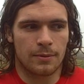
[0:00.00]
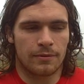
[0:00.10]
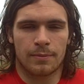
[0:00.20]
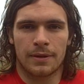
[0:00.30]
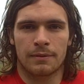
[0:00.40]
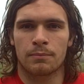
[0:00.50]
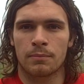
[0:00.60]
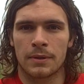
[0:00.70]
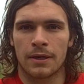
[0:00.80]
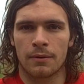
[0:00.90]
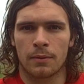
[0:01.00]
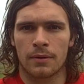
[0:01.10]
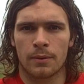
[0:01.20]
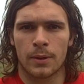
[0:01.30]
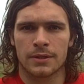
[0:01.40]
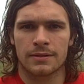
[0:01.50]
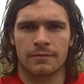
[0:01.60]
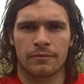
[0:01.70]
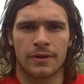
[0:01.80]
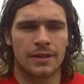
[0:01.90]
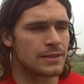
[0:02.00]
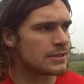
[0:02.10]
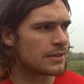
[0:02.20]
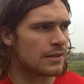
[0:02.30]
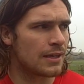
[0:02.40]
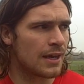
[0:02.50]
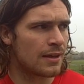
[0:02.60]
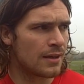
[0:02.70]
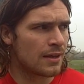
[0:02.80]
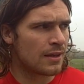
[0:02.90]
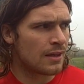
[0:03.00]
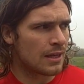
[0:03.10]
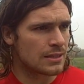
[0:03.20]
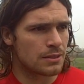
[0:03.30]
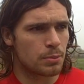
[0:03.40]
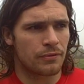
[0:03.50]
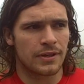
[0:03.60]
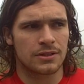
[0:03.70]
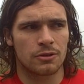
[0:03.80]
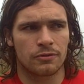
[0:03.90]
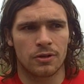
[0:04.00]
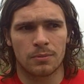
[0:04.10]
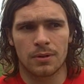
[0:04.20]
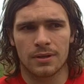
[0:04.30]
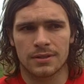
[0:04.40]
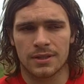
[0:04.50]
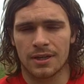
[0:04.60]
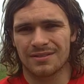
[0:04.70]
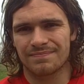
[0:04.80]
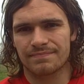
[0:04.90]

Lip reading: We've been, you know, one of the worst feelings you can get as a professional footballer. So